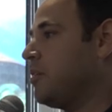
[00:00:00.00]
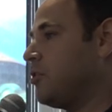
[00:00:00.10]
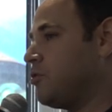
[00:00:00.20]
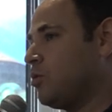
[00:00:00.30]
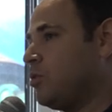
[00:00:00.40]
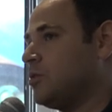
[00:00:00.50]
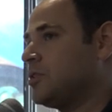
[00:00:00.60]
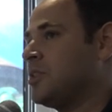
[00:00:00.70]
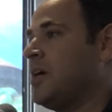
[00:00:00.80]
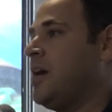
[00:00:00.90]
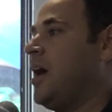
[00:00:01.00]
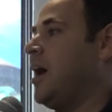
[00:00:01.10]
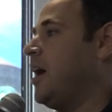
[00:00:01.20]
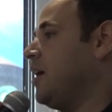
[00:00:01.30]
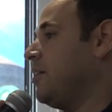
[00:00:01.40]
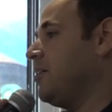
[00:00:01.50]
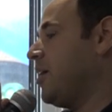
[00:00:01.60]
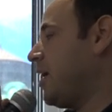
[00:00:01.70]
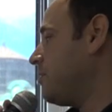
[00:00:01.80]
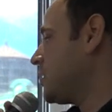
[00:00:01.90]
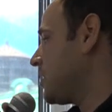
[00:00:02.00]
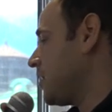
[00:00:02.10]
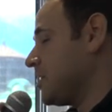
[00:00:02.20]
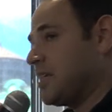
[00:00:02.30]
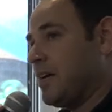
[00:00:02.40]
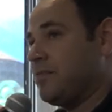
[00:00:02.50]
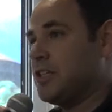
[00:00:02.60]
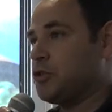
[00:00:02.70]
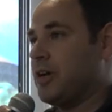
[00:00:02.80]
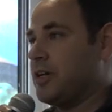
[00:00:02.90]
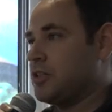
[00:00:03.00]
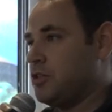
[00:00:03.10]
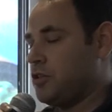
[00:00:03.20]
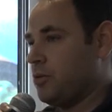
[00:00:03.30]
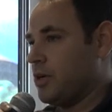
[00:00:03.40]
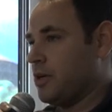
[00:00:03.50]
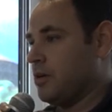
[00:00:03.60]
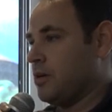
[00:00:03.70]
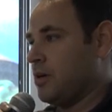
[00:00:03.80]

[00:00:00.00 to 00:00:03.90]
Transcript: and the tools and obviously the safety training to do it.